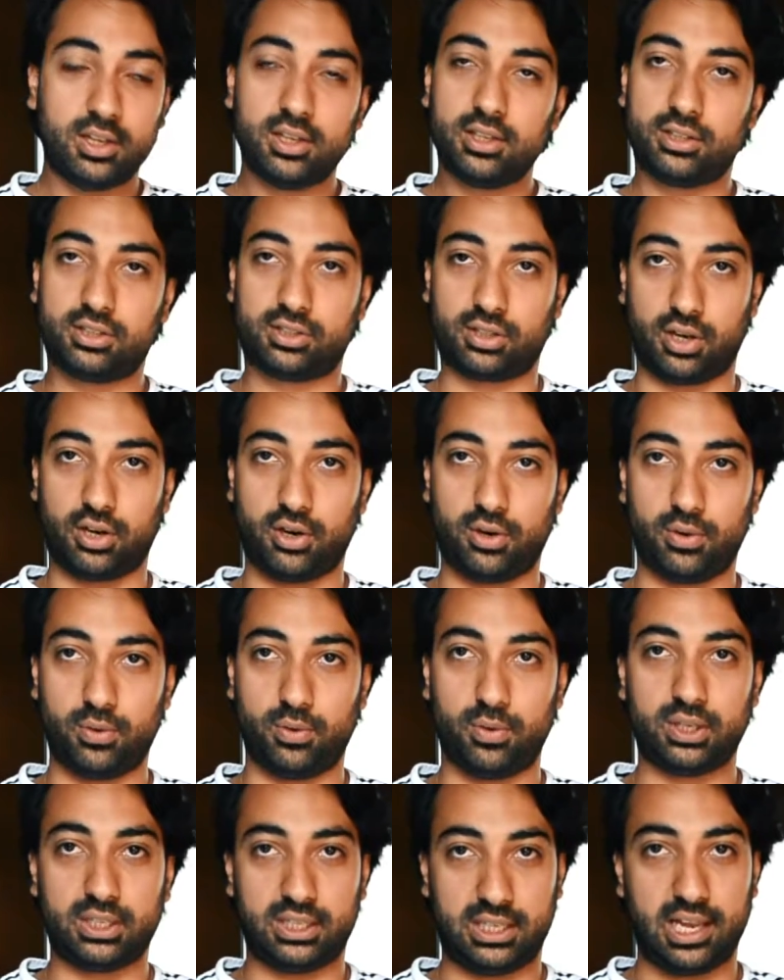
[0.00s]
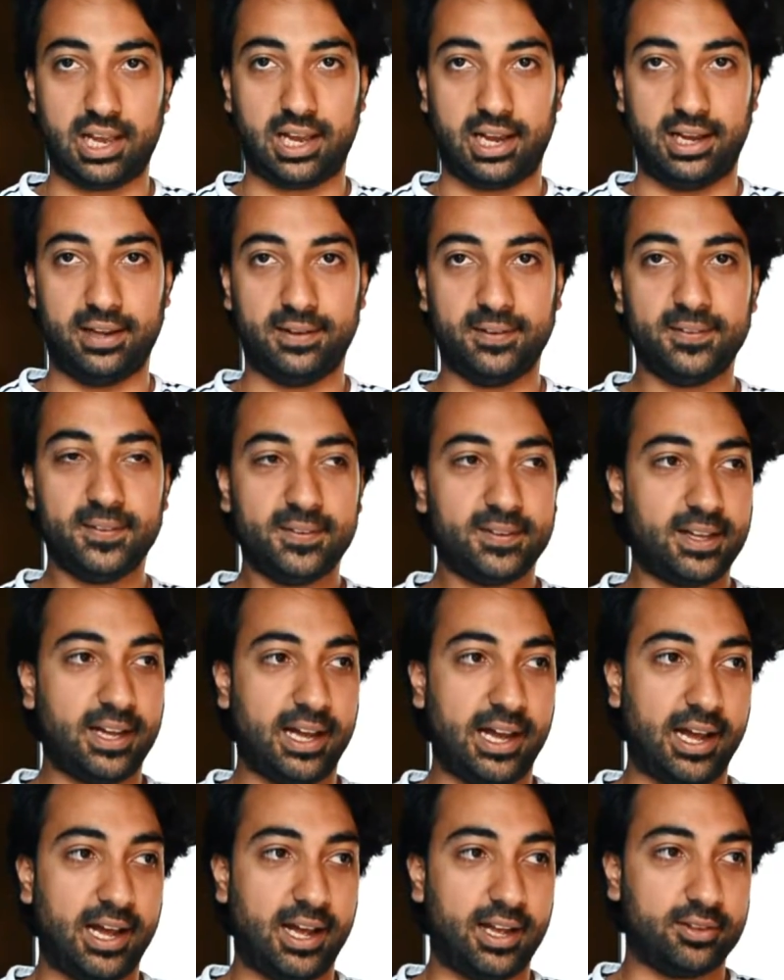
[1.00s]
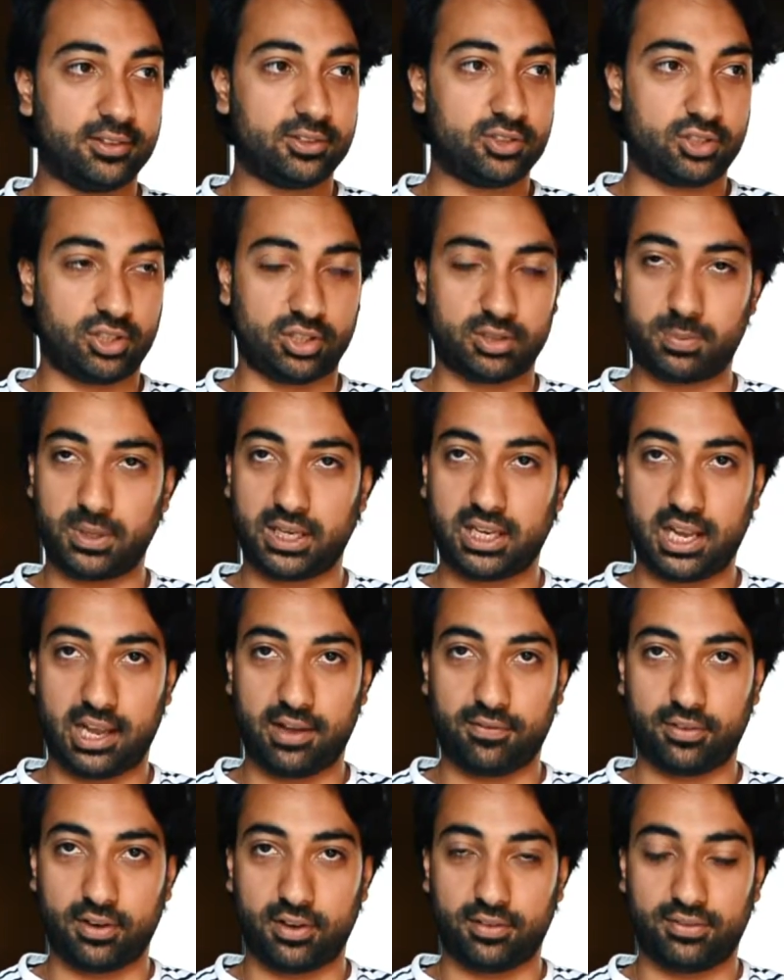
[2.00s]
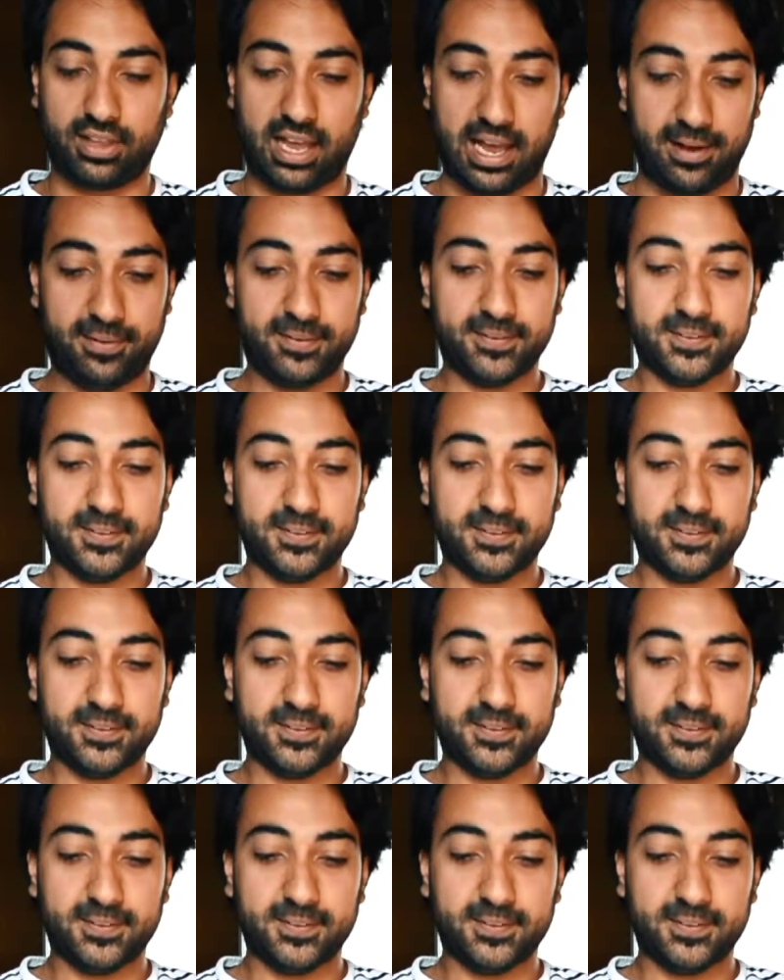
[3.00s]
So yeah, just be careful of that.